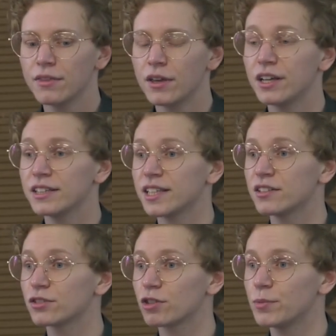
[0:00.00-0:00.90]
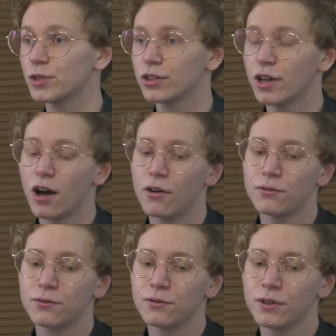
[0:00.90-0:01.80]
there, it's a description
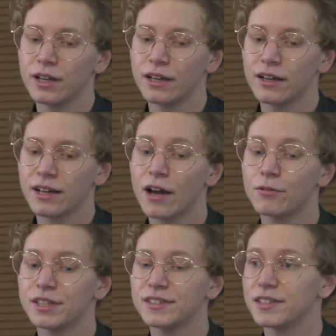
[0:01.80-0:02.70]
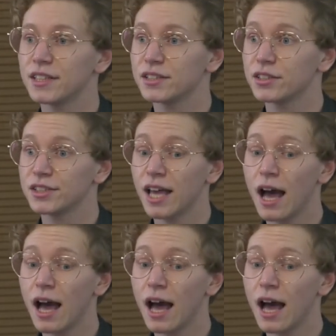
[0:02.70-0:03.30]
of uh, Carrie's sister's